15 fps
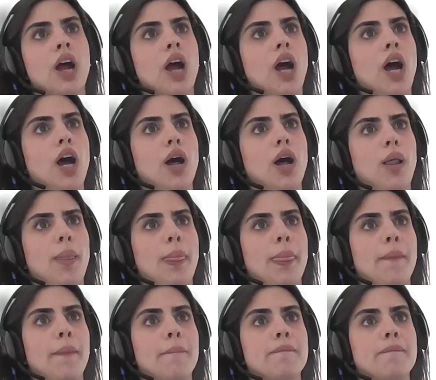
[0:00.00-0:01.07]

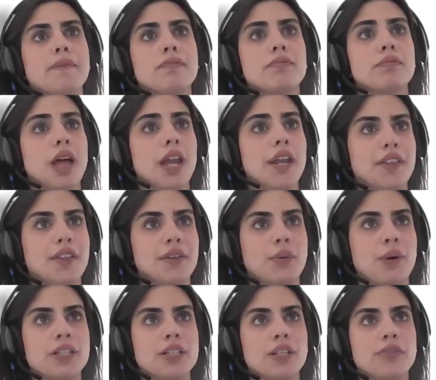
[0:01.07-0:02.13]
Another
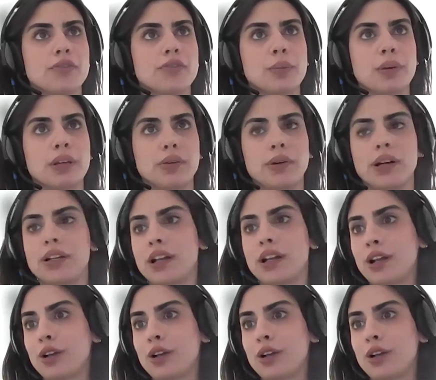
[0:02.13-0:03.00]
question from Ewan.